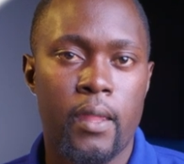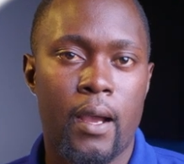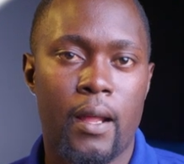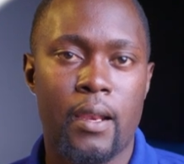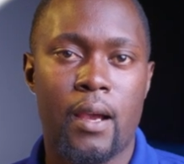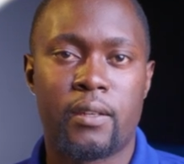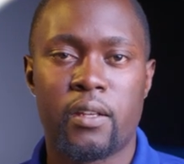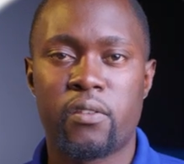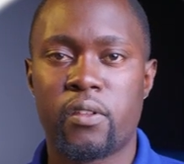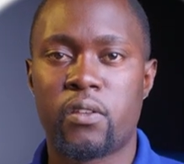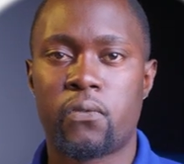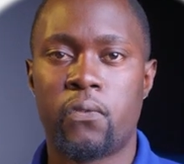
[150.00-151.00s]
and attach
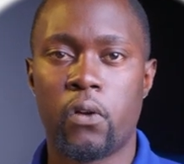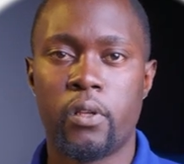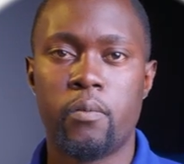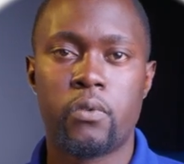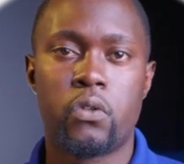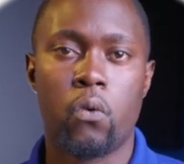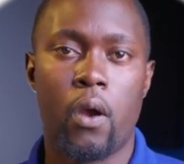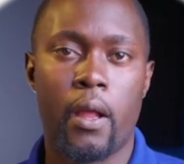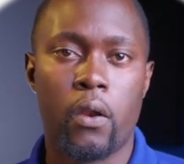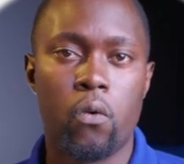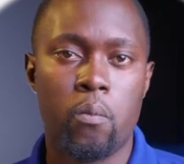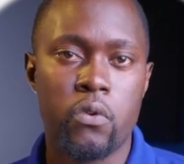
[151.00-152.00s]
this volume to
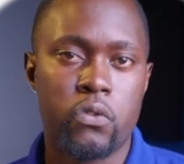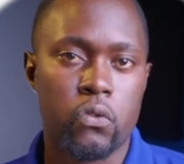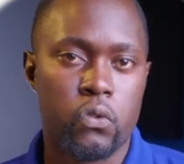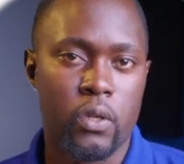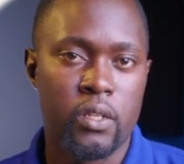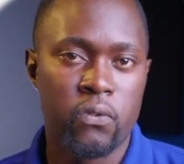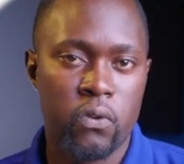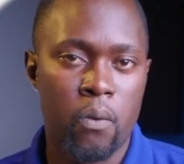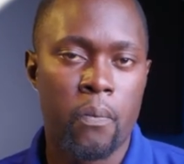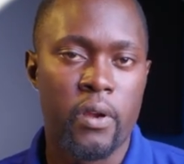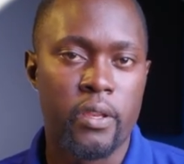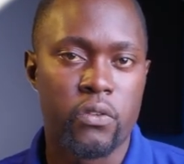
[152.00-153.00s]
an Ubuntu
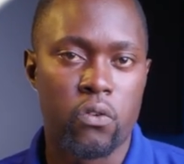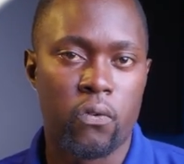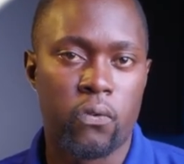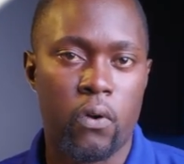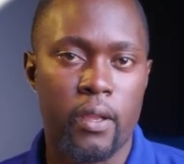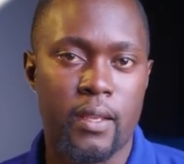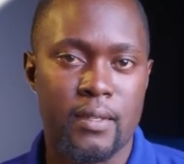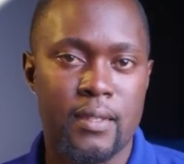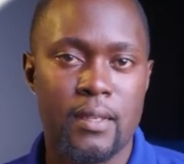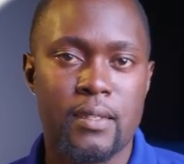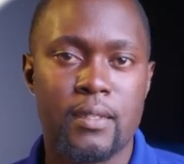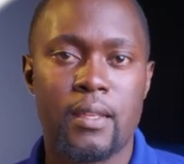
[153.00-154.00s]
24.04
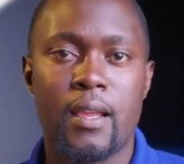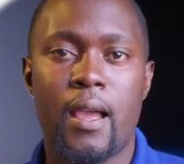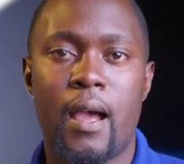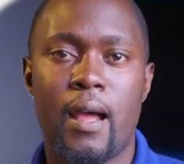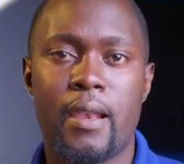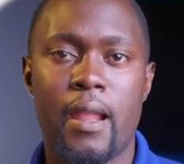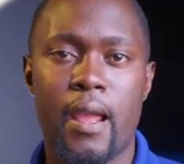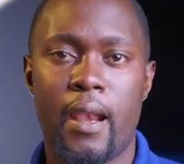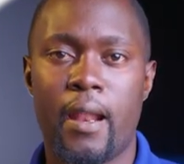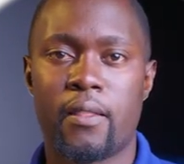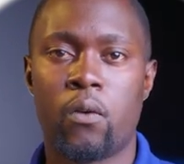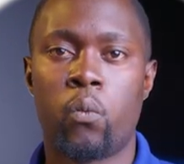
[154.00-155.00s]
instance and
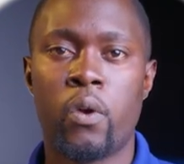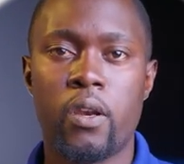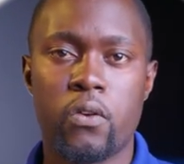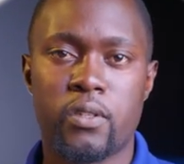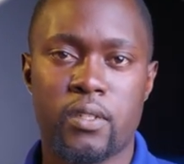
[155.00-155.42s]
another Windows